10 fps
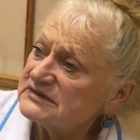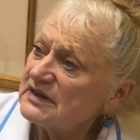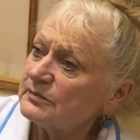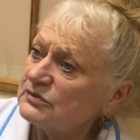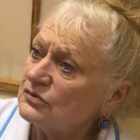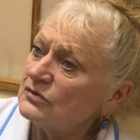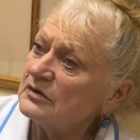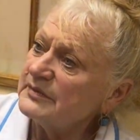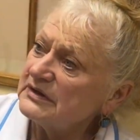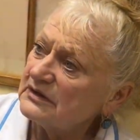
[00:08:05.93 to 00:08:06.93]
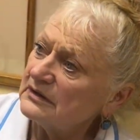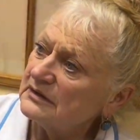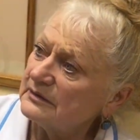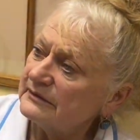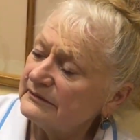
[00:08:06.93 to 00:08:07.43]
the
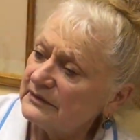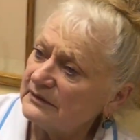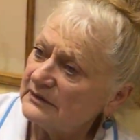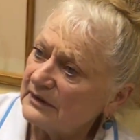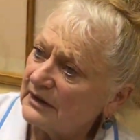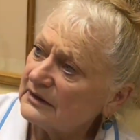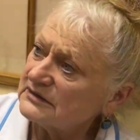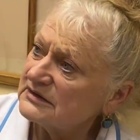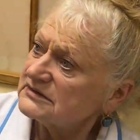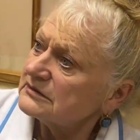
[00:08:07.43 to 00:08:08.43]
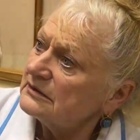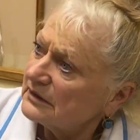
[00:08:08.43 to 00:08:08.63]
abdominal arteries,